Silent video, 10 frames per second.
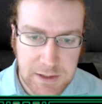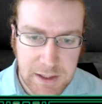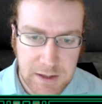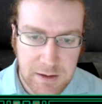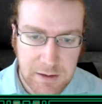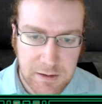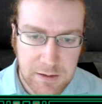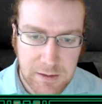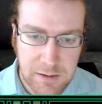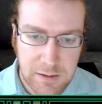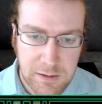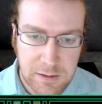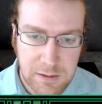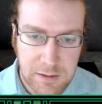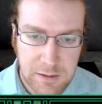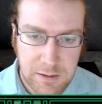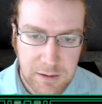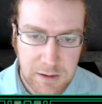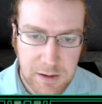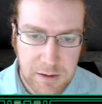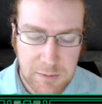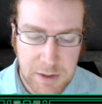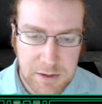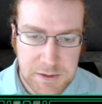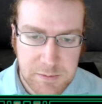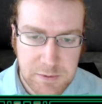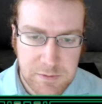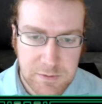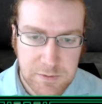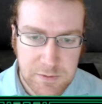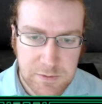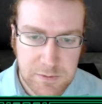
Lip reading: ladder by this move.